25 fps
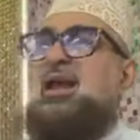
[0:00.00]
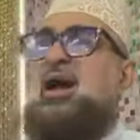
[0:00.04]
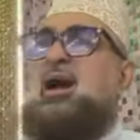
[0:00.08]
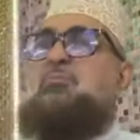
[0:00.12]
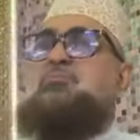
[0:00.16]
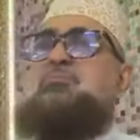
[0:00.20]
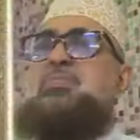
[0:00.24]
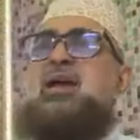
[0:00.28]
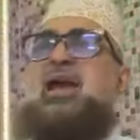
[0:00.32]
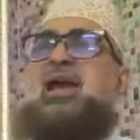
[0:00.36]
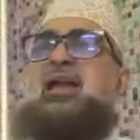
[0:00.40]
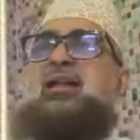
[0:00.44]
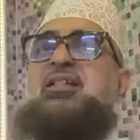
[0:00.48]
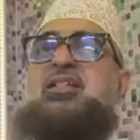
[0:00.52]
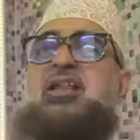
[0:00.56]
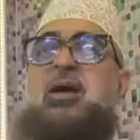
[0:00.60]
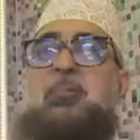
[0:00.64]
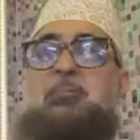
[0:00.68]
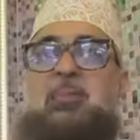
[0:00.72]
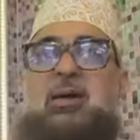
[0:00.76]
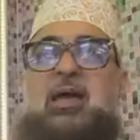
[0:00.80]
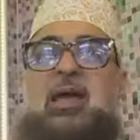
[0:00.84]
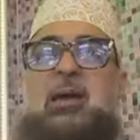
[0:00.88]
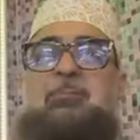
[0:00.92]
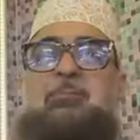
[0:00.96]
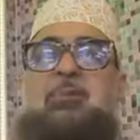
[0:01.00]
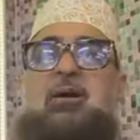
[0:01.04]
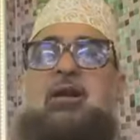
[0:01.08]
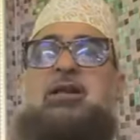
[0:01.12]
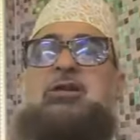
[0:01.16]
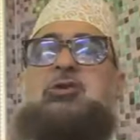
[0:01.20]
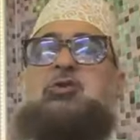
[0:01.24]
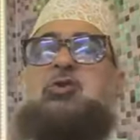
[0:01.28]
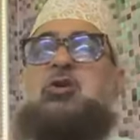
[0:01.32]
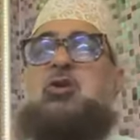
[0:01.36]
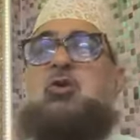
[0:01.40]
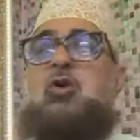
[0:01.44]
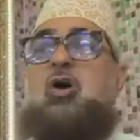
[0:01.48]
Allah made the
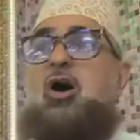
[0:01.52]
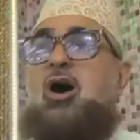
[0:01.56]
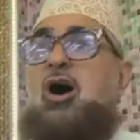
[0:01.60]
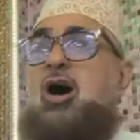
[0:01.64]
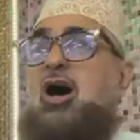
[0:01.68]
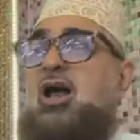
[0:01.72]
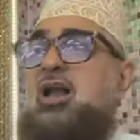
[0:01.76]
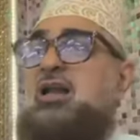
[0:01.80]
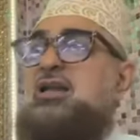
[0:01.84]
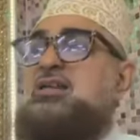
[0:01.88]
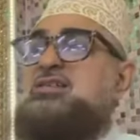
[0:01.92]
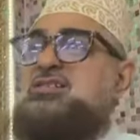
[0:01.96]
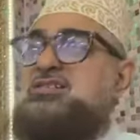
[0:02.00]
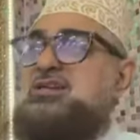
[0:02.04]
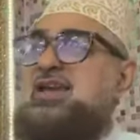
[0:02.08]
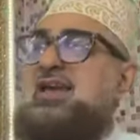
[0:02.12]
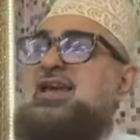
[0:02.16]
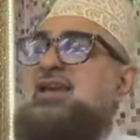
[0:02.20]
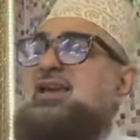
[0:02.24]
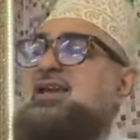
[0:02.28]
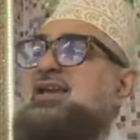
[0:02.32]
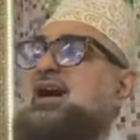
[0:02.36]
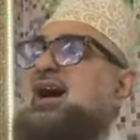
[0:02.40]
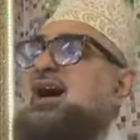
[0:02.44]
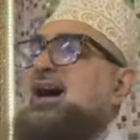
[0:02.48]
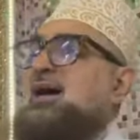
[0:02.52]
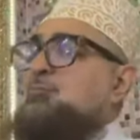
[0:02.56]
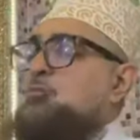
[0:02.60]
people to call saying,